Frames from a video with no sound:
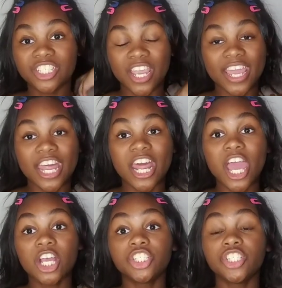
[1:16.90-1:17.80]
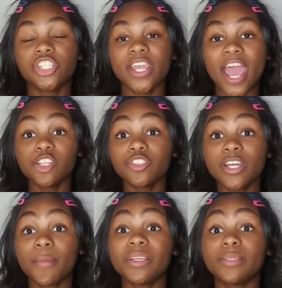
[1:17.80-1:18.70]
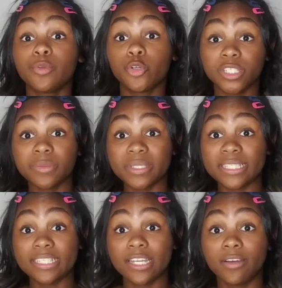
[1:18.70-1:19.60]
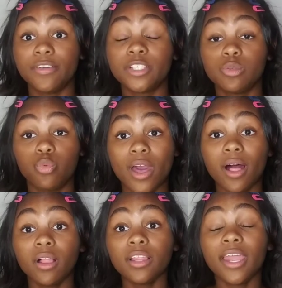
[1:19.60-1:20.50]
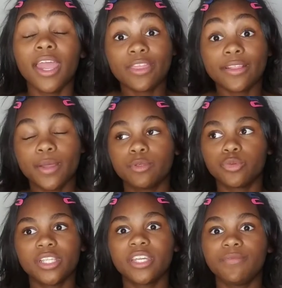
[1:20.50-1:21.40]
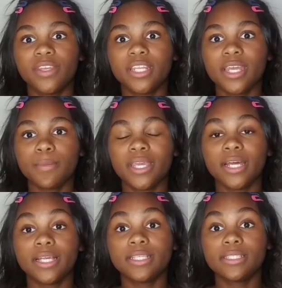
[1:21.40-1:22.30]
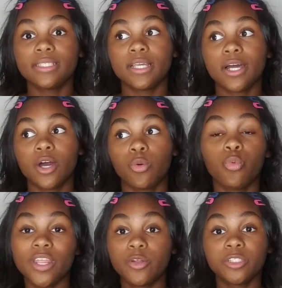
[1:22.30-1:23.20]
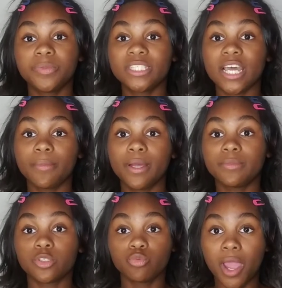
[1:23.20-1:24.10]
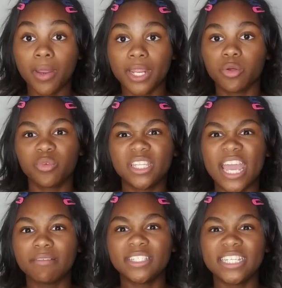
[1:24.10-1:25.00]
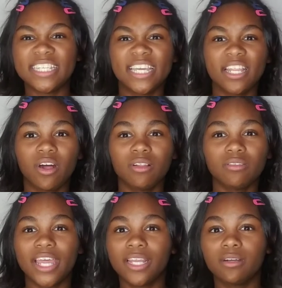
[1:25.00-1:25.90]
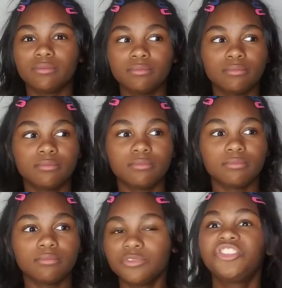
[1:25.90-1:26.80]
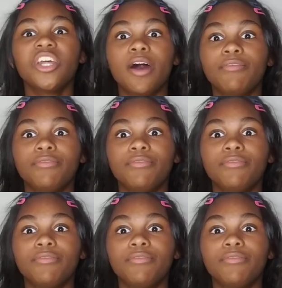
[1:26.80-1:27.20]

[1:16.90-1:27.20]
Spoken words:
And she actually got me some Christmas stuff as well. That was really convenient because when Christmas time comes around, I don't really have to get, like, stuff.